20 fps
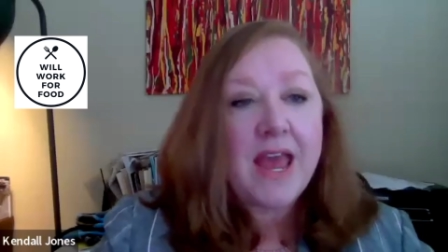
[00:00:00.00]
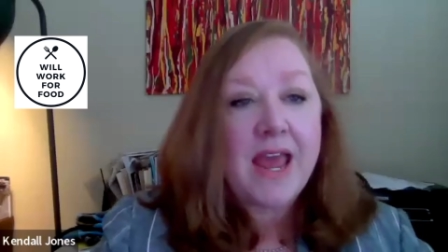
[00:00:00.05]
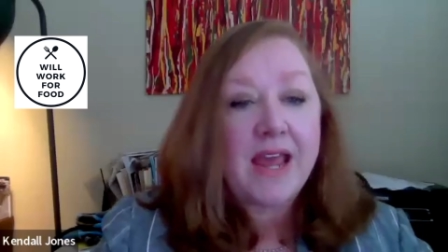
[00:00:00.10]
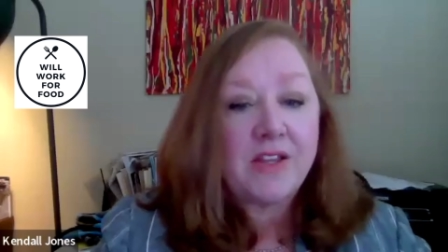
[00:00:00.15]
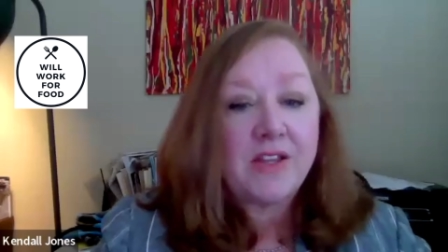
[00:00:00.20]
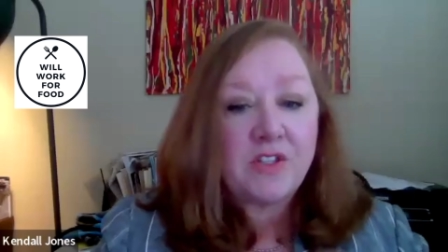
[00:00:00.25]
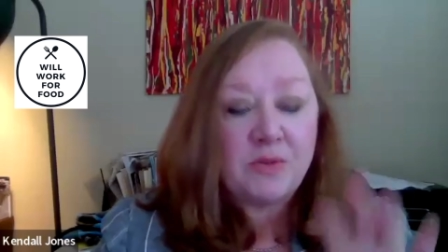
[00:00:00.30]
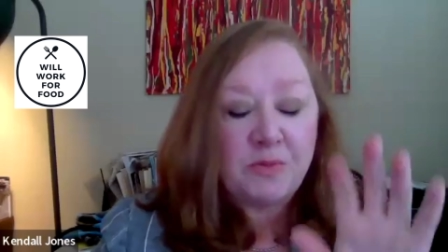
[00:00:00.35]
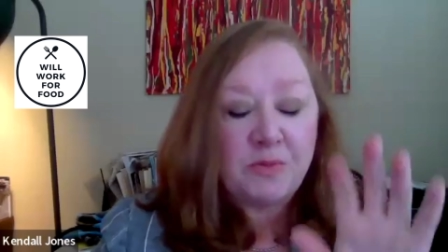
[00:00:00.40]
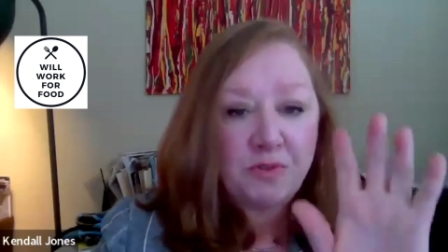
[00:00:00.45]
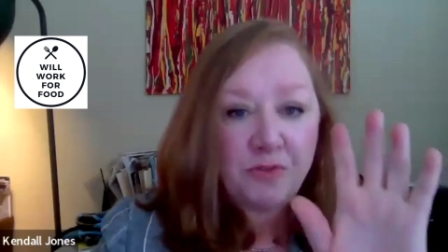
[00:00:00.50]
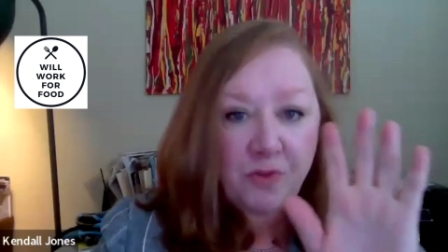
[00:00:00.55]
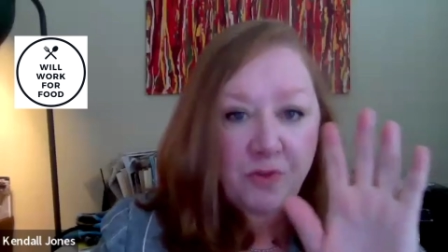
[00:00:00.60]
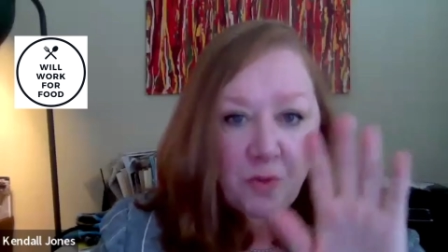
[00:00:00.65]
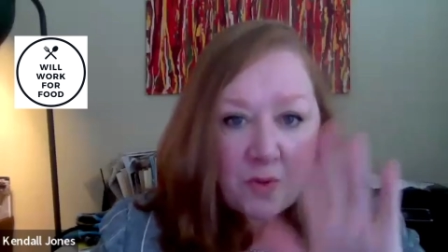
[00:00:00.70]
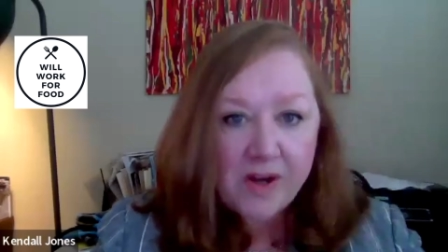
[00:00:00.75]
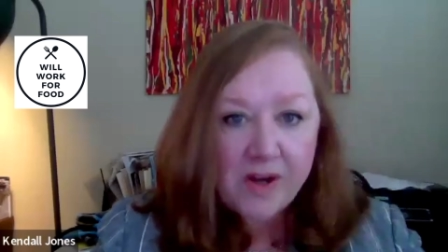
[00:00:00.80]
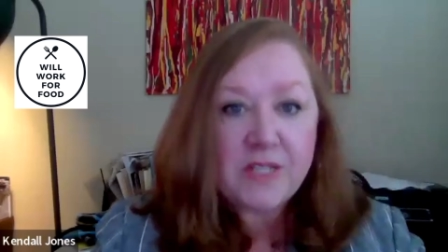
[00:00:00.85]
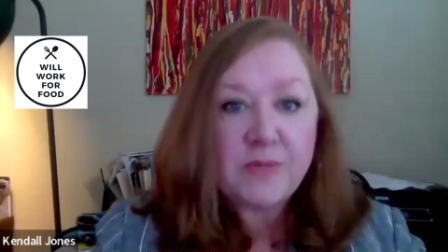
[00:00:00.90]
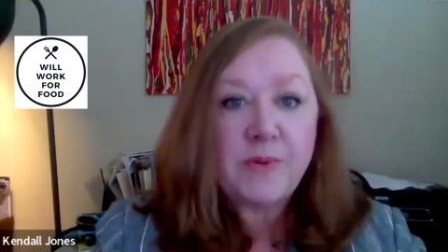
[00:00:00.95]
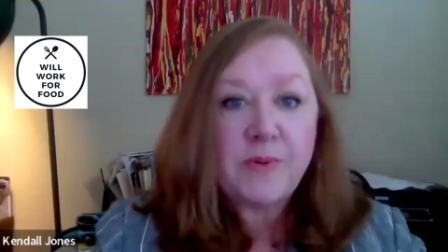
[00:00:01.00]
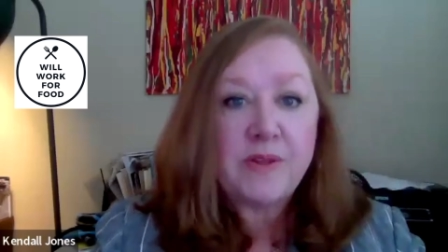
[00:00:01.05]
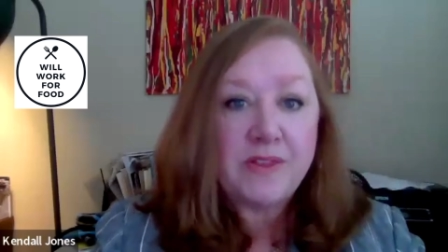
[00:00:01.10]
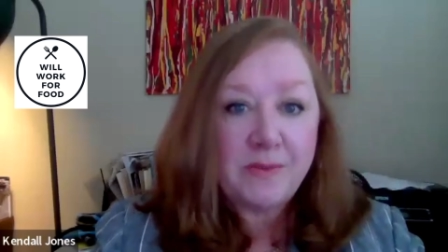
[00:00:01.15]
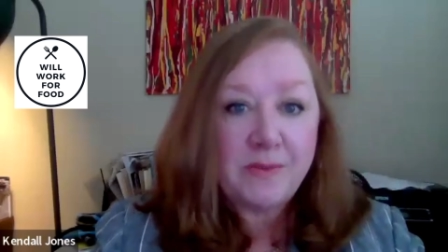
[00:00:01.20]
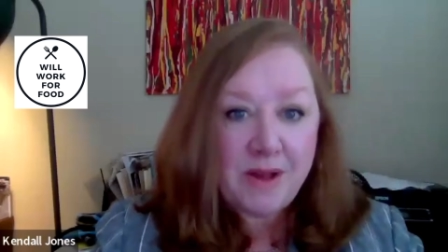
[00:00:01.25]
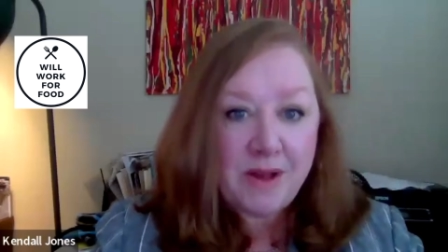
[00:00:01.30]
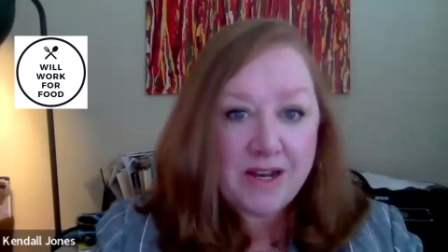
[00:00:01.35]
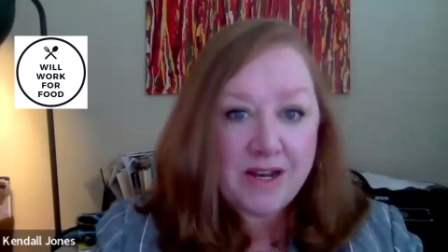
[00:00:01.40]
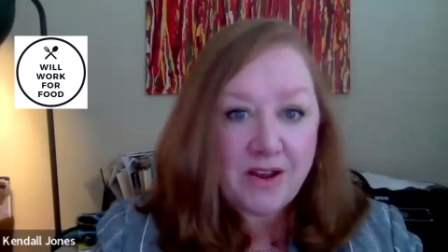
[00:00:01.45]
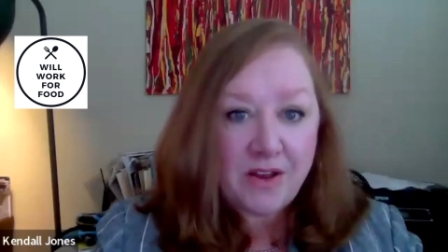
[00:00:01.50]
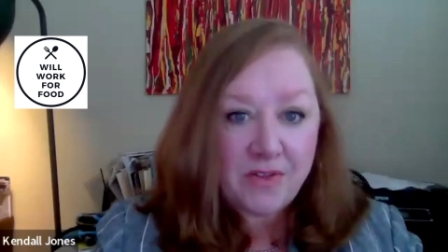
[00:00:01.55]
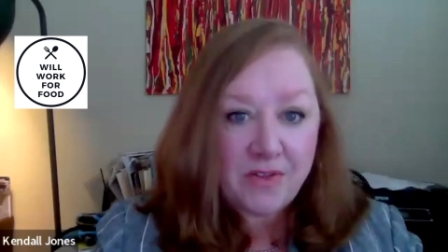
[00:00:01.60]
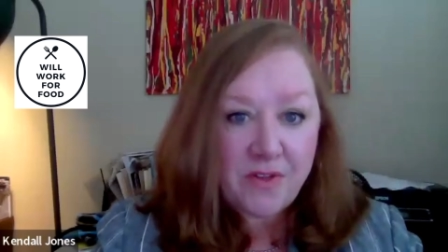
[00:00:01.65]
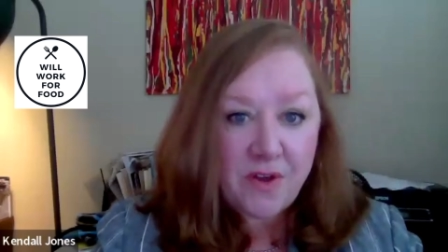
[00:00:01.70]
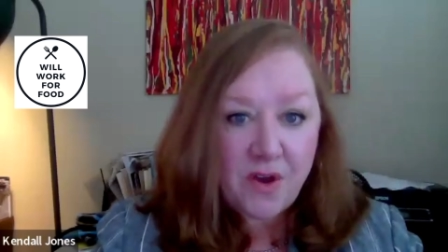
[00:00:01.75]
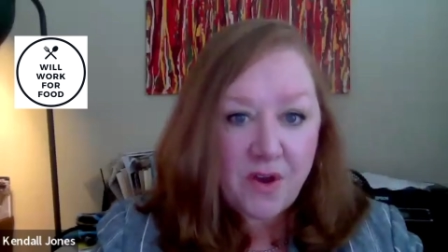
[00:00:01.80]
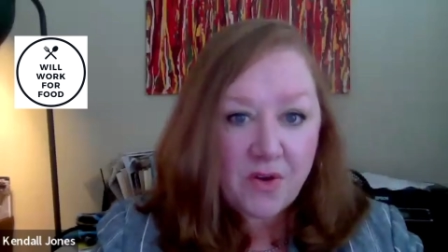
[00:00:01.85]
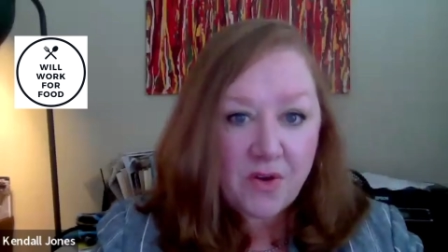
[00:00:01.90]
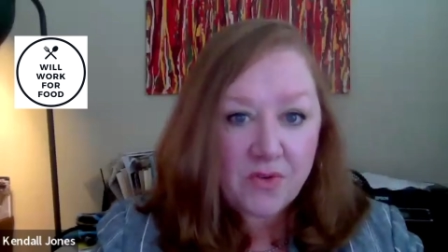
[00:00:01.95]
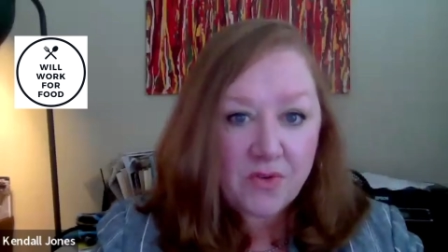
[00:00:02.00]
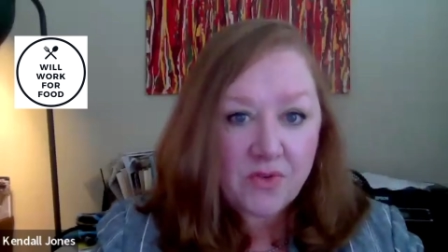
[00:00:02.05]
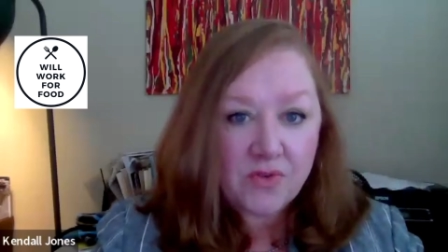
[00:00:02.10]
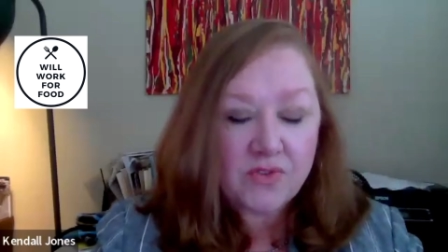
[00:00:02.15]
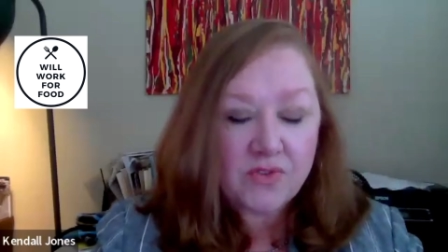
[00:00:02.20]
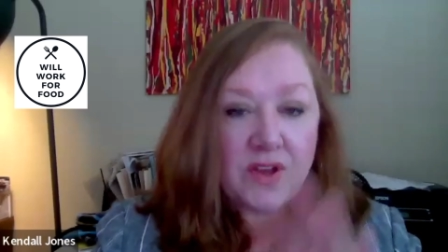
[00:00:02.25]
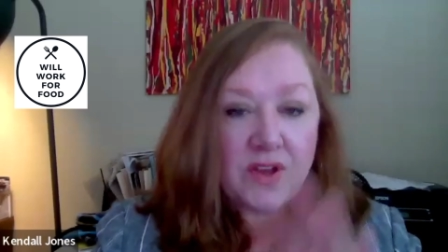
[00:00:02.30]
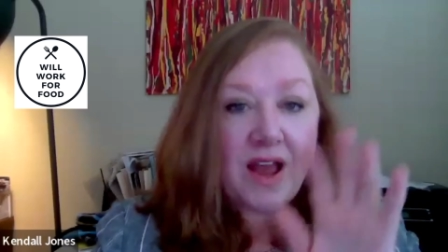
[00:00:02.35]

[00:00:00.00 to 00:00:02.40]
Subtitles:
And so before I spend the money on those,